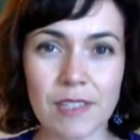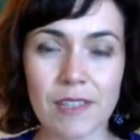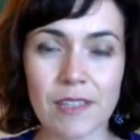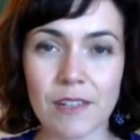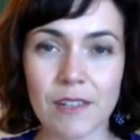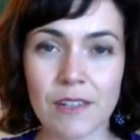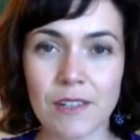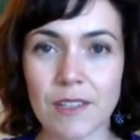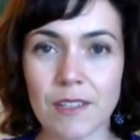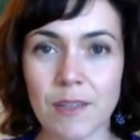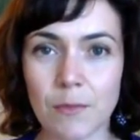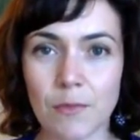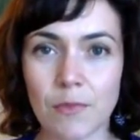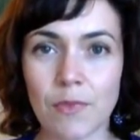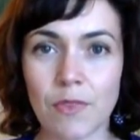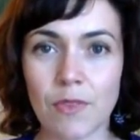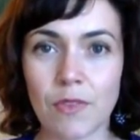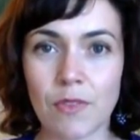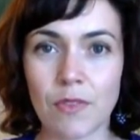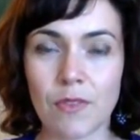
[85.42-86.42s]
there's some
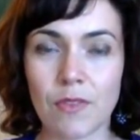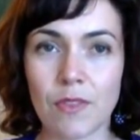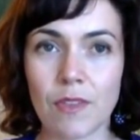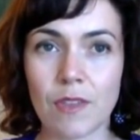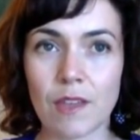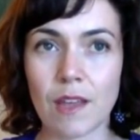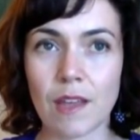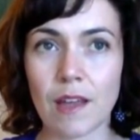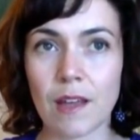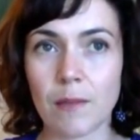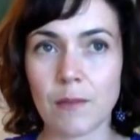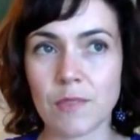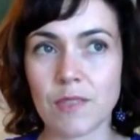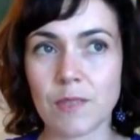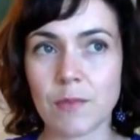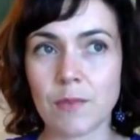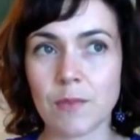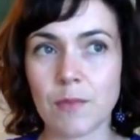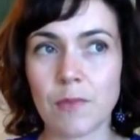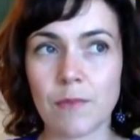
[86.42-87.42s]
um,
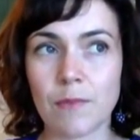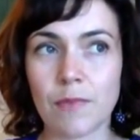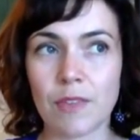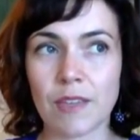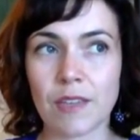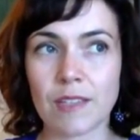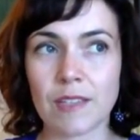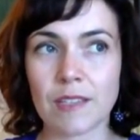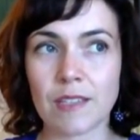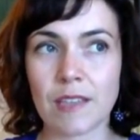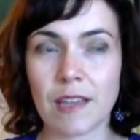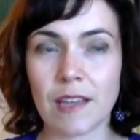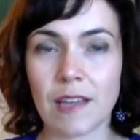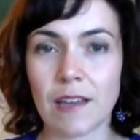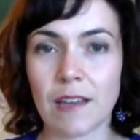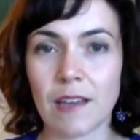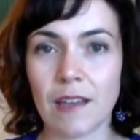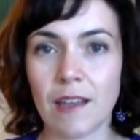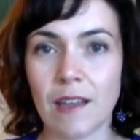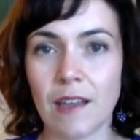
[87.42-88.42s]
some things that
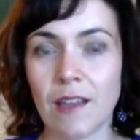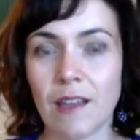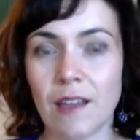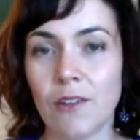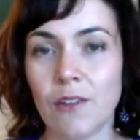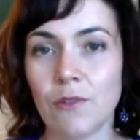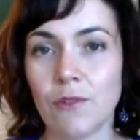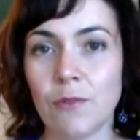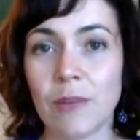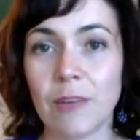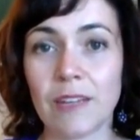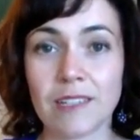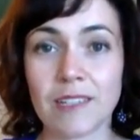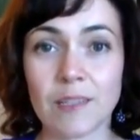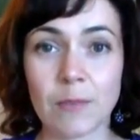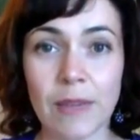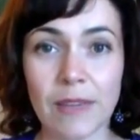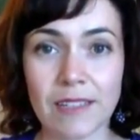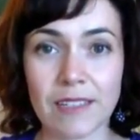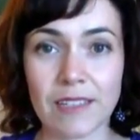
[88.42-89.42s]
we might
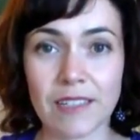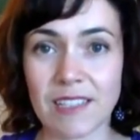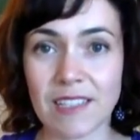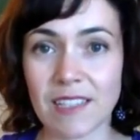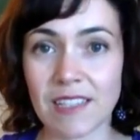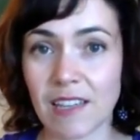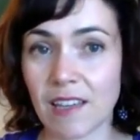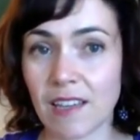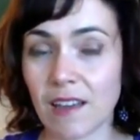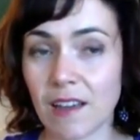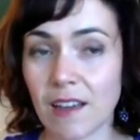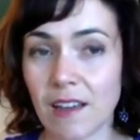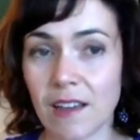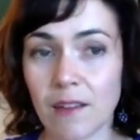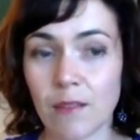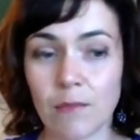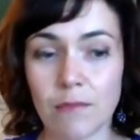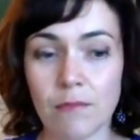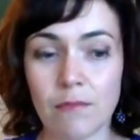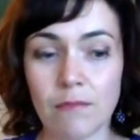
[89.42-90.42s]
expect to see,
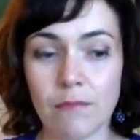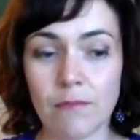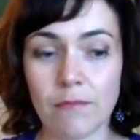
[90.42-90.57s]
um,